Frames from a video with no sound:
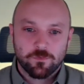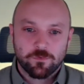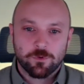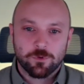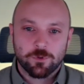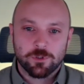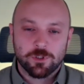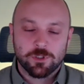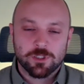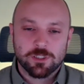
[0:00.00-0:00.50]

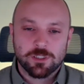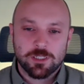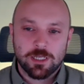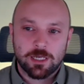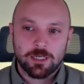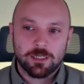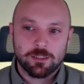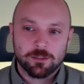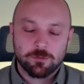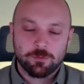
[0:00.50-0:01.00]
For the
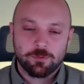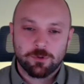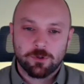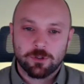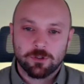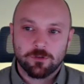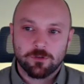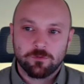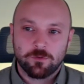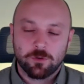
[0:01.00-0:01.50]
second
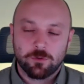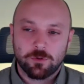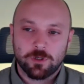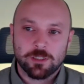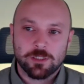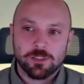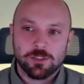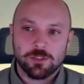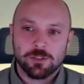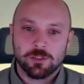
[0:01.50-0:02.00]
part of the
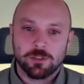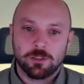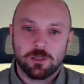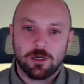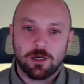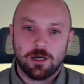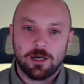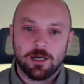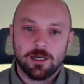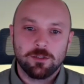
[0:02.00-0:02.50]
question,
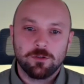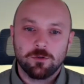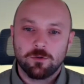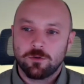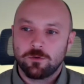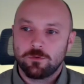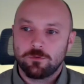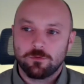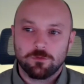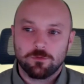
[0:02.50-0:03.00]
I
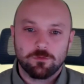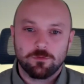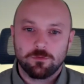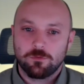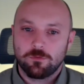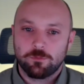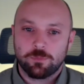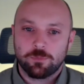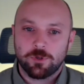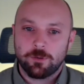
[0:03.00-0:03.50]
don't,
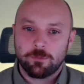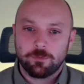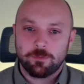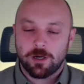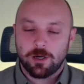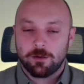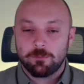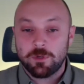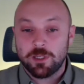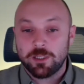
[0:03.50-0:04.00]
pre-
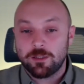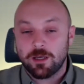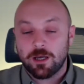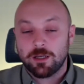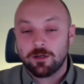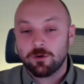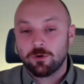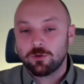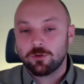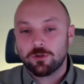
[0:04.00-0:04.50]
I mean,
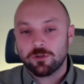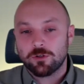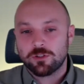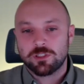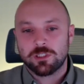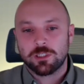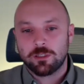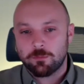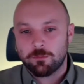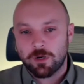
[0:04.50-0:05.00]
I don't
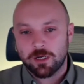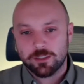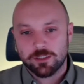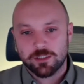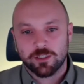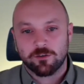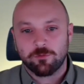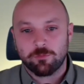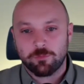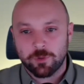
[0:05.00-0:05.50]
consider
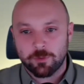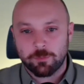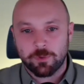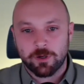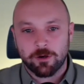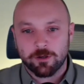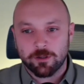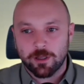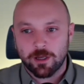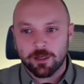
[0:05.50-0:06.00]
myself
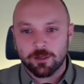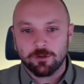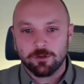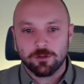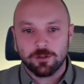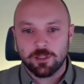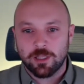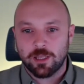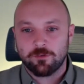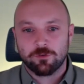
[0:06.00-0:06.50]
prepared. I
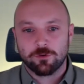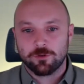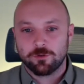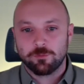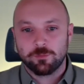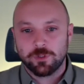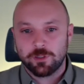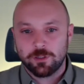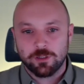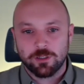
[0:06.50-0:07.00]
could never
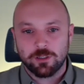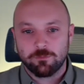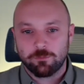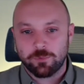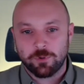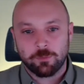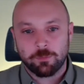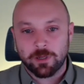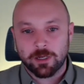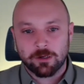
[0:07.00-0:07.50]
be
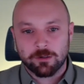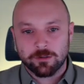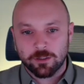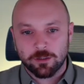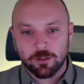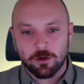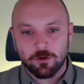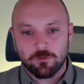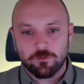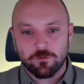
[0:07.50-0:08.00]
prepared
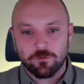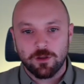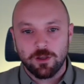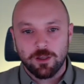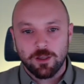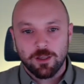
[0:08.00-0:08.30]
enough.